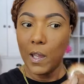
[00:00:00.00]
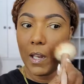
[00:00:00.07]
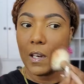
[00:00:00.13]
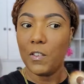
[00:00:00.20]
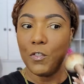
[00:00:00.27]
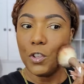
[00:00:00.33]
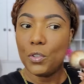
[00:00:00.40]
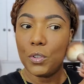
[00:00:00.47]
And
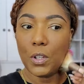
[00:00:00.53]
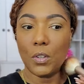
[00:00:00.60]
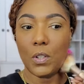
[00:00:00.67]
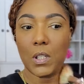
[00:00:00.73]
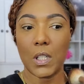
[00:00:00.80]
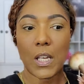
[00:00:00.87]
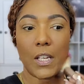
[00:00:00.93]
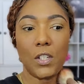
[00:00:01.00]
if you'll
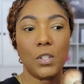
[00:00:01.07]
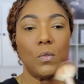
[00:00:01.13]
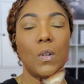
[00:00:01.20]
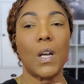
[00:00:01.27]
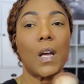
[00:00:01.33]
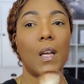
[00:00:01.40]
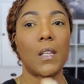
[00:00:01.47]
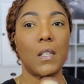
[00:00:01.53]
notice, I do
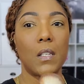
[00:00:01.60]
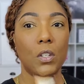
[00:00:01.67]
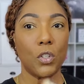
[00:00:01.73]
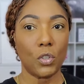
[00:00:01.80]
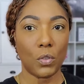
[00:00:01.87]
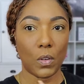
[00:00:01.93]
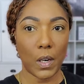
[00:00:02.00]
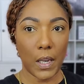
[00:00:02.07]

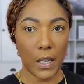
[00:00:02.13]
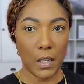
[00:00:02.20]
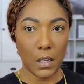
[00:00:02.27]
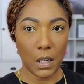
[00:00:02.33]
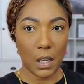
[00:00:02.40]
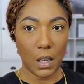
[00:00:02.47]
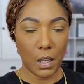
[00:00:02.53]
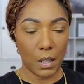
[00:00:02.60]
concentrate
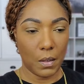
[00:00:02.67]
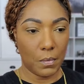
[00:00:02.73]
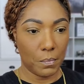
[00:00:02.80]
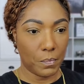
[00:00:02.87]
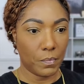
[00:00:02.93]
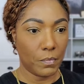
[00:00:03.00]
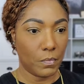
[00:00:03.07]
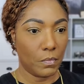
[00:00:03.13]

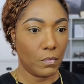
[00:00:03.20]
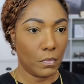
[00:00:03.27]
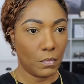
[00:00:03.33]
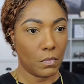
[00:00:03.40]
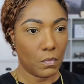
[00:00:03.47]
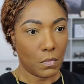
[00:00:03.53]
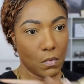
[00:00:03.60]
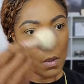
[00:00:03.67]
um,
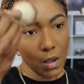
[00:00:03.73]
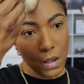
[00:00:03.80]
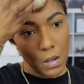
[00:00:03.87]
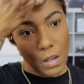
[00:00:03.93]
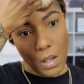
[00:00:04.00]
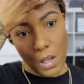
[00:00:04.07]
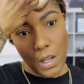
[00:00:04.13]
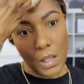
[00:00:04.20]

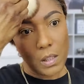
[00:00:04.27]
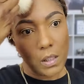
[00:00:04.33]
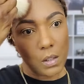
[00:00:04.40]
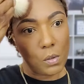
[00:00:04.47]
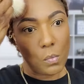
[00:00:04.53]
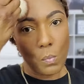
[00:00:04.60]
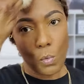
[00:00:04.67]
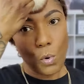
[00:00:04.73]
a
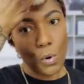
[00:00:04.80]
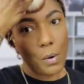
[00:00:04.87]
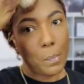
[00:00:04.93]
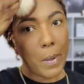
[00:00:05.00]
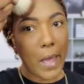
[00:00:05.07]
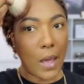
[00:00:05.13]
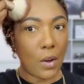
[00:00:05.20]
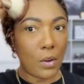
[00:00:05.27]
little more
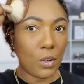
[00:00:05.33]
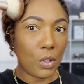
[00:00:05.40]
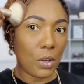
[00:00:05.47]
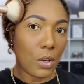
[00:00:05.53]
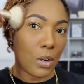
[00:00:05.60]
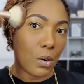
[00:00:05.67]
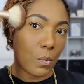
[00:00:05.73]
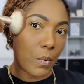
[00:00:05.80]

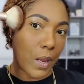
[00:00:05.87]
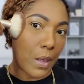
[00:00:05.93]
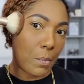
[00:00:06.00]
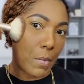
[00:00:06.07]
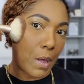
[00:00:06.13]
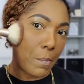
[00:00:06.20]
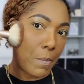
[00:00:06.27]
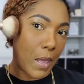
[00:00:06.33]
powder
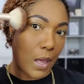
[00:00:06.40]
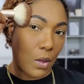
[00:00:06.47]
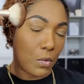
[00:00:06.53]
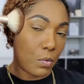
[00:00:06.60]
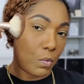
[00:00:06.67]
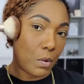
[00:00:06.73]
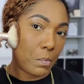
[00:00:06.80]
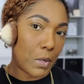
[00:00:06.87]
around my
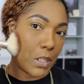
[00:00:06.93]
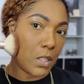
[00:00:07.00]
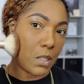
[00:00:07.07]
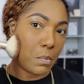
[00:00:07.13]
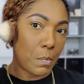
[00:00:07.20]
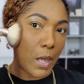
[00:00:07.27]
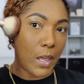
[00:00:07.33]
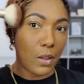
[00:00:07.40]
mouth with my
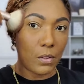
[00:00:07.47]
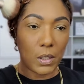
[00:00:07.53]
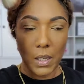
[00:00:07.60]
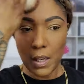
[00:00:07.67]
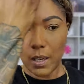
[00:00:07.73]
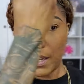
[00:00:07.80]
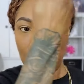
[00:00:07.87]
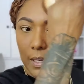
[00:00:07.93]
smile
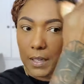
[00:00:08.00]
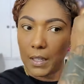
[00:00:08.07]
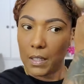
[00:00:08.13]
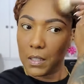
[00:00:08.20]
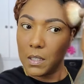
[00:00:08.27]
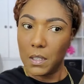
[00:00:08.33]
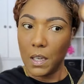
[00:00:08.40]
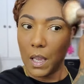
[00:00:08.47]

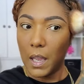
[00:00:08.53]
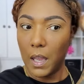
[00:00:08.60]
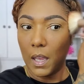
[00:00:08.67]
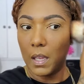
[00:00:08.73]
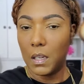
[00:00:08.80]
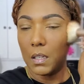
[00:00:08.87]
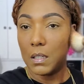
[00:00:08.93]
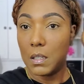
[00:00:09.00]
lines
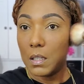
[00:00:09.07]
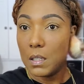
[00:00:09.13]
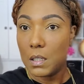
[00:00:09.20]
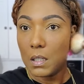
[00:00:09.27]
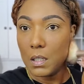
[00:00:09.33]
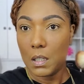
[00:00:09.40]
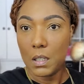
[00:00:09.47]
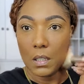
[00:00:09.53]
and,
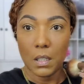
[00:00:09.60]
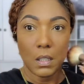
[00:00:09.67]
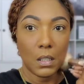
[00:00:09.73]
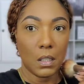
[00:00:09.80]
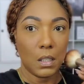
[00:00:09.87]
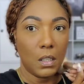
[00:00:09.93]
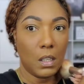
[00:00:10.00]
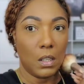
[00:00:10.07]

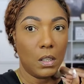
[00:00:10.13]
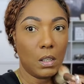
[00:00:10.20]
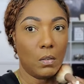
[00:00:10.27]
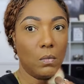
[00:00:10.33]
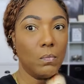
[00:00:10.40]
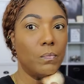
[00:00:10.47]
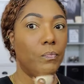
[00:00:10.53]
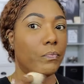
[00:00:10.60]
you know,